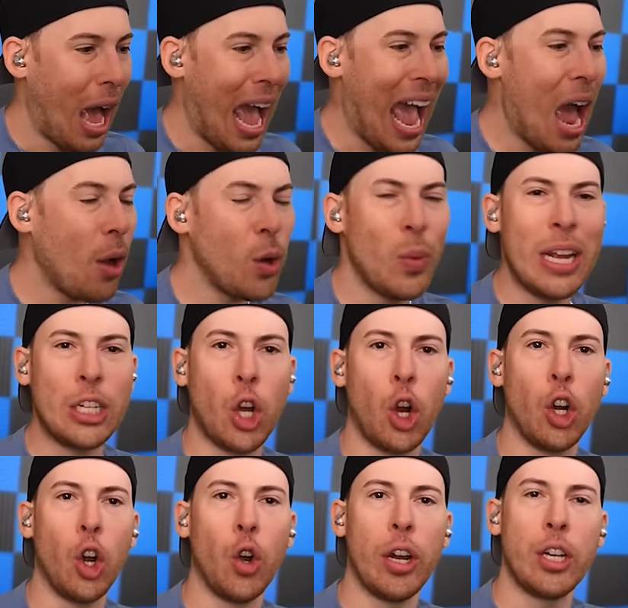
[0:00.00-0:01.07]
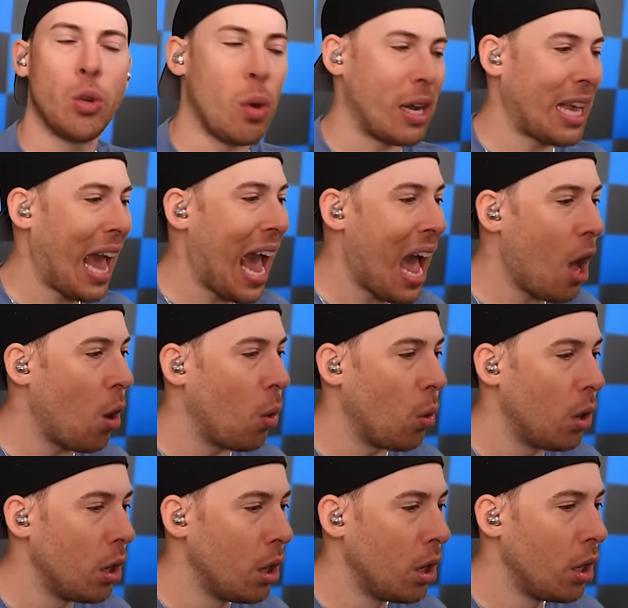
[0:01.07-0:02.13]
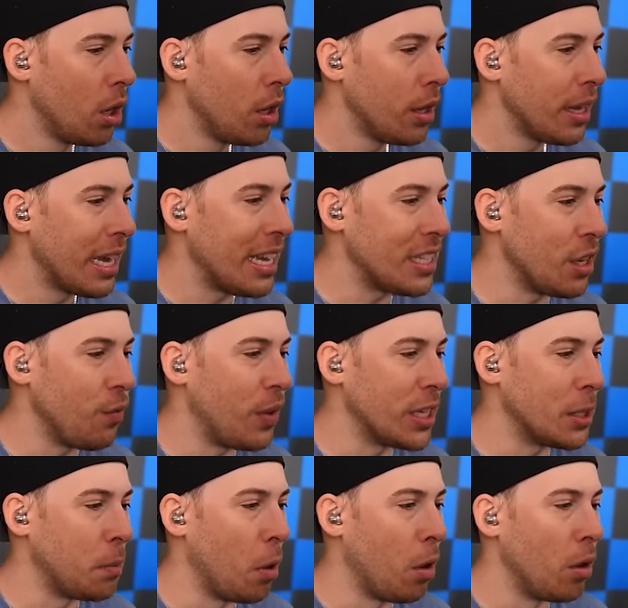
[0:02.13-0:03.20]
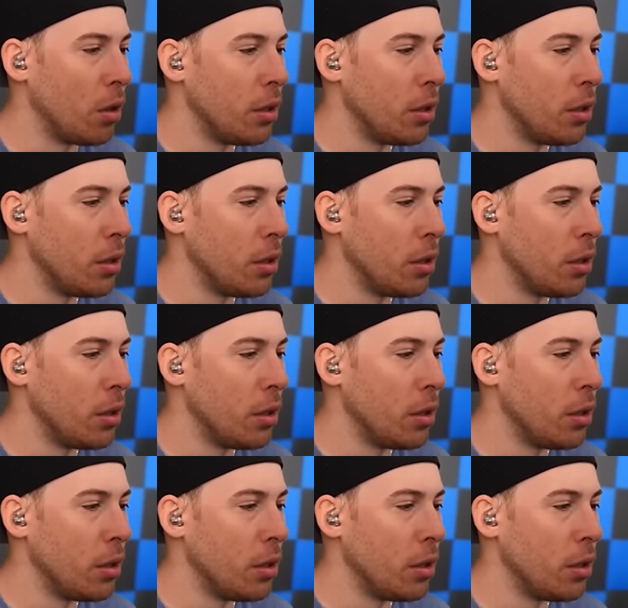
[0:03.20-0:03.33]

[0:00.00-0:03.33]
How do we turn her into a cow? He's invisible.